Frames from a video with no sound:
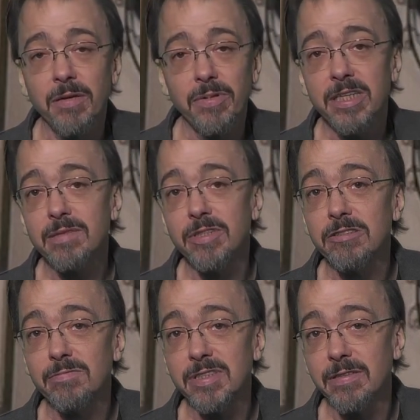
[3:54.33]
played some
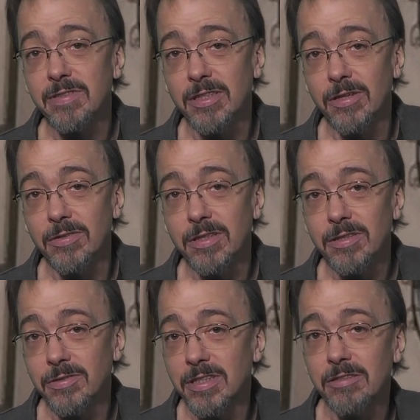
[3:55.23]
instruments of his own,
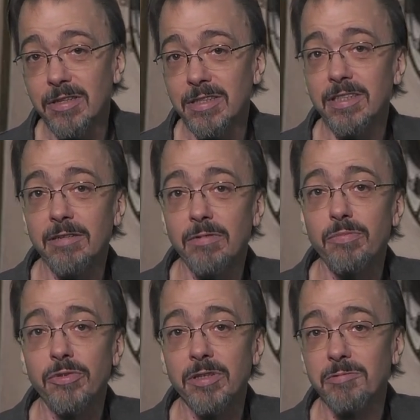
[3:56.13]
including credited at one
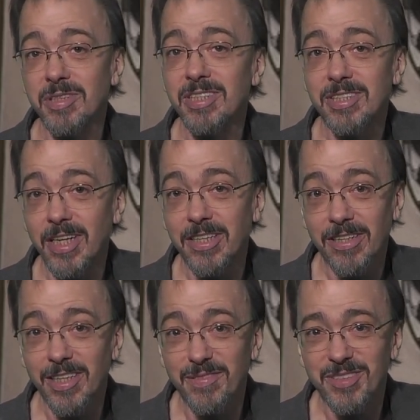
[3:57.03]
point with the Sonic
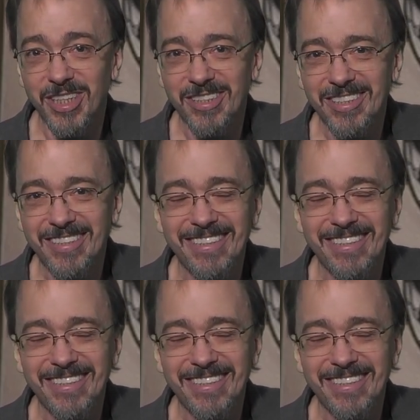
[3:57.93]
Love Jug.